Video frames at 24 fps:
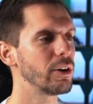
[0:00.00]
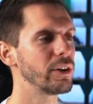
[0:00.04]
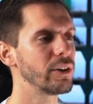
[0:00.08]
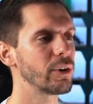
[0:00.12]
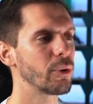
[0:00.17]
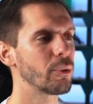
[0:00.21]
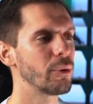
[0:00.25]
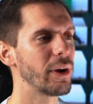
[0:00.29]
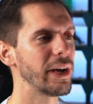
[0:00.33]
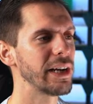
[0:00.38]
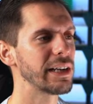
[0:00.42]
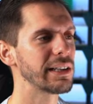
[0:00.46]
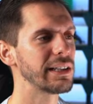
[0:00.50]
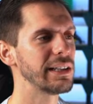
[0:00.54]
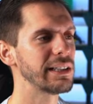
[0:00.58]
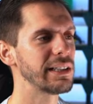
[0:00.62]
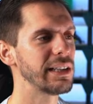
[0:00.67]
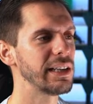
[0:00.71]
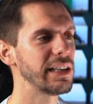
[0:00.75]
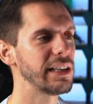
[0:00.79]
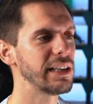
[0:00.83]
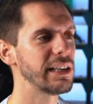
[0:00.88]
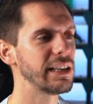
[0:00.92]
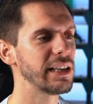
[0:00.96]

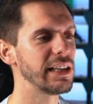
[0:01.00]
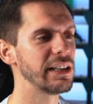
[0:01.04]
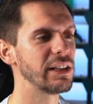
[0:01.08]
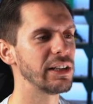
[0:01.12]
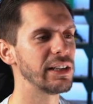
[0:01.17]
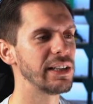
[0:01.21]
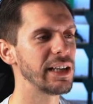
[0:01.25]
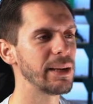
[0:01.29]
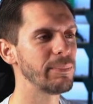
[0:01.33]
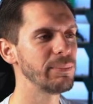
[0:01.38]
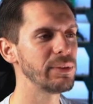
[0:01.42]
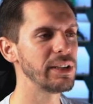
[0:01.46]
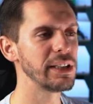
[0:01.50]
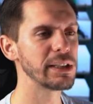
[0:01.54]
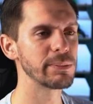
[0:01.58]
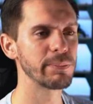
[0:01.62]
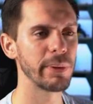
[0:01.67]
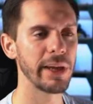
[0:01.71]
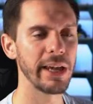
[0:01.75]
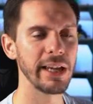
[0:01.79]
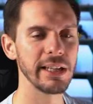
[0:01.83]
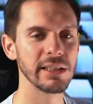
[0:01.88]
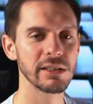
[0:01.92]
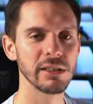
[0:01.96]
right-clicking in an empty
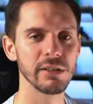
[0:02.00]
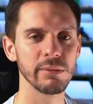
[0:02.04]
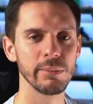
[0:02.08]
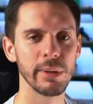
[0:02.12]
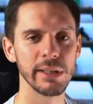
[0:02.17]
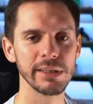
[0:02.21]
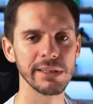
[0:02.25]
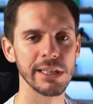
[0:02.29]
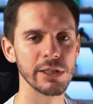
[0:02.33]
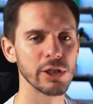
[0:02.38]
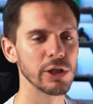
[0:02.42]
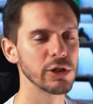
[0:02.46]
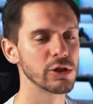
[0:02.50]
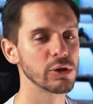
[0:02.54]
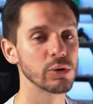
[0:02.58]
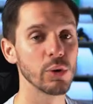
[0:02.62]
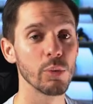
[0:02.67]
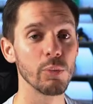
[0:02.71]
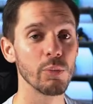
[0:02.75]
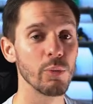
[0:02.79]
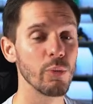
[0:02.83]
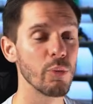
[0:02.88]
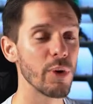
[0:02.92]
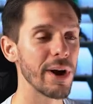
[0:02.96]
space of my station, so
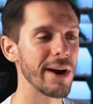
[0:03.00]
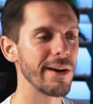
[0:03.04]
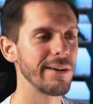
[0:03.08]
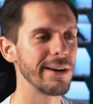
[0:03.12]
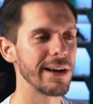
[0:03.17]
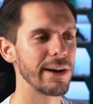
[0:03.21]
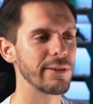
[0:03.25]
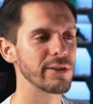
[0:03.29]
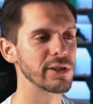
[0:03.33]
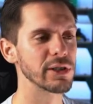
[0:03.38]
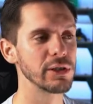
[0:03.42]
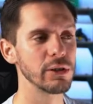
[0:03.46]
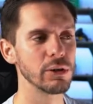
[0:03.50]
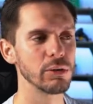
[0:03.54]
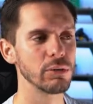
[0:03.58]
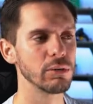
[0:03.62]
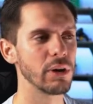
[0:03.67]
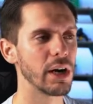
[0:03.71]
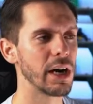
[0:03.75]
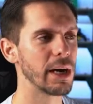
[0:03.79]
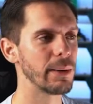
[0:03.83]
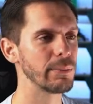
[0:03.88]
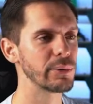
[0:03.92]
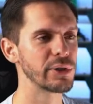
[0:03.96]
where there is no
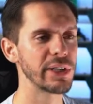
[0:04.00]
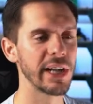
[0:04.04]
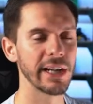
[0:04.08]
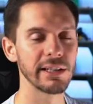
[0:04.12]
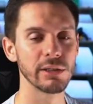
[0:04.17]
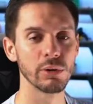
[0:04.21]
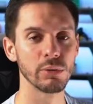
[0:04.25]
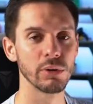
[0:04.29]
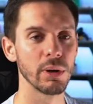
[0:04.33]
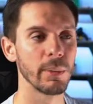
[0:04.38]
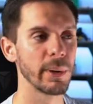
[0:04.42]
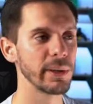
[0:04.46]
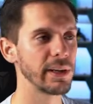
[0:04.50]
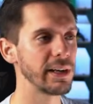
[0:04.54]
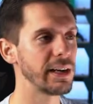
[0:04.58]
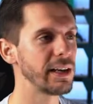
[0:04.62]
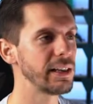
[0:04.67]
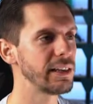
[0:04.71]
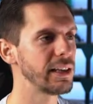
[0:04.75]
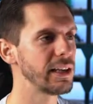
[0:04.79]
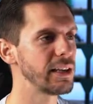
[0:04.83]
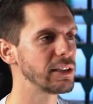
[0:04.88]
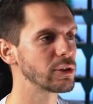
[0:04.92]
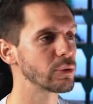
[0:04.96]
object or robot or
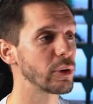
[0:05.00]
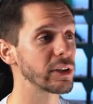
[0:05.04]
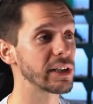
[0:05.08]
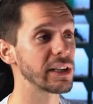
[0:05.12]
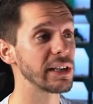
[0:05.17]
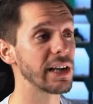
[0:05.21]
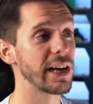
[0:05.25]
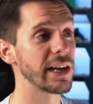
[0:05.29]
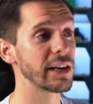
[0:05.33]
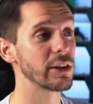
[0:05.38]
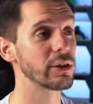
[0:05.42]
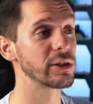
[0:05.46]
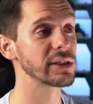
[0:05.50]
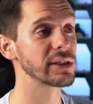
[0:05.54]
anything. So I can either